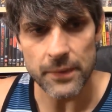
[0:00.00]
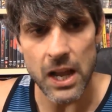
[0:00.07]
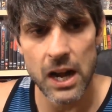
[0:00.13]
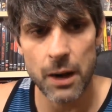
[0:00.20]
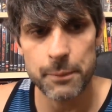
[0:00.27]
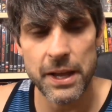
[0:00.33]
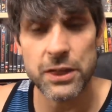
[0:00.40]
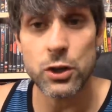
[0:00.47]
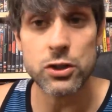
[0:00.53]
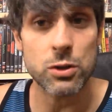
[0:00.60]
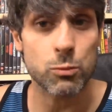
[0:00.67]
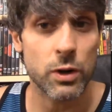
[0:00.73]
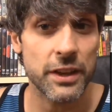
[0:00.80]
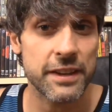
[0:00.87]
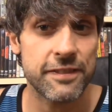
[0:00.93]
Um, and there's
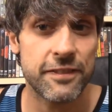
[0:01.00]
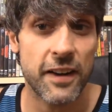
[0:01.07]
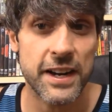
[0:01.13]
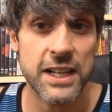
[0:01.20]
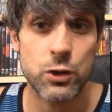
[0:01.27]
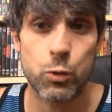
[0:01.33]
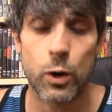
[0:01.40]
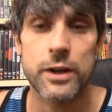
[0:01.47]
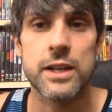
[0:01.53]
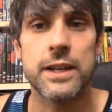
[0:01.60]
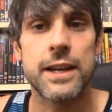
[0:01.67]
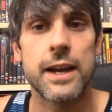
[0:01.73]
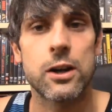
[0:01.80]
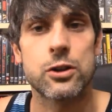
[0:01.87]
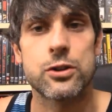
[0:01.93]
some really funny, quirky
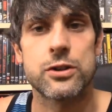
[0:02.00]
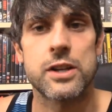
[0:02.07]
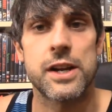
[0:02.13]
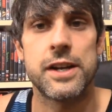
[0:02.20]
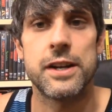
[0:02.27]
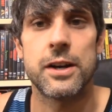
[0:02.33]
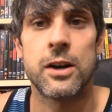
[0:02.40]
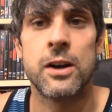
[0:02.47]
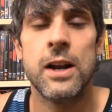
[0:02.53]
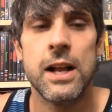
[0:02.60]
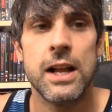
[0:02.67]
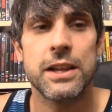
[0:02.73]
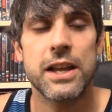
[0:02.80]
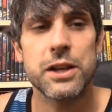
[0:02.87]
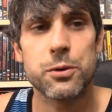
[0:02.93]
characters in here
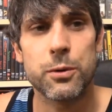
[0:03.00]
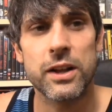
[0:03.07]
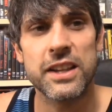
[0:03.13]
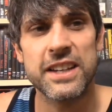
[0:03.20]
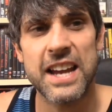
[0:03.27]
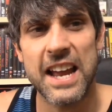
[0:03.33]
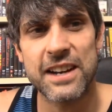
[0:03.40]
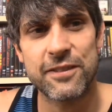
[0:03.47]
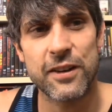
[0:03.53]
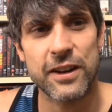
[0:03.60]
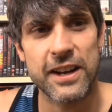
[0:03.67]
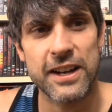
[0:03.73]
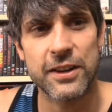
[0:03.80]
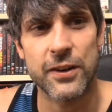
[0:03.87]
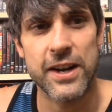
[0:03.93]
that you really kind of
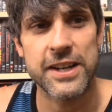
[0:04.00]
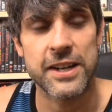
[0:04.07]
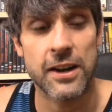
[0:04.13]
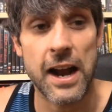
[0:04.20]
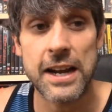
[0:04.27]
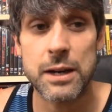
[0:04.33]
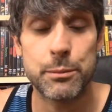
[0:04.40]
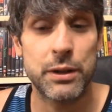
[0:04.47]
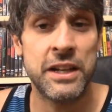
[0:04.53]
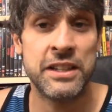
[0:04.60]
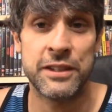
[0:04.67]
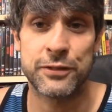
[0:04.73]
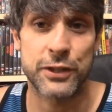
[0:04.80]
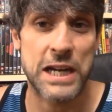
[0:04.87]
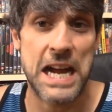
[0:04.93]
forget are in here. I
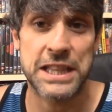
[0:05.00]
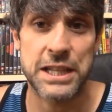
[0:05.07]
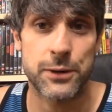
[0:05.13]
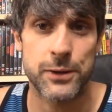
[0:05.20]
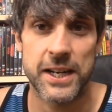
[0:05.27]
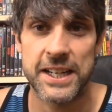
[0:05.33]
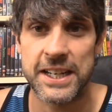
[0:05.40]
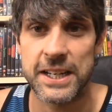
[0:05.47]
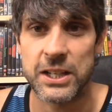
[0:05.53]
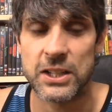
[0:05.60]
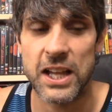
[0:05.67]
completely forgot they were in here.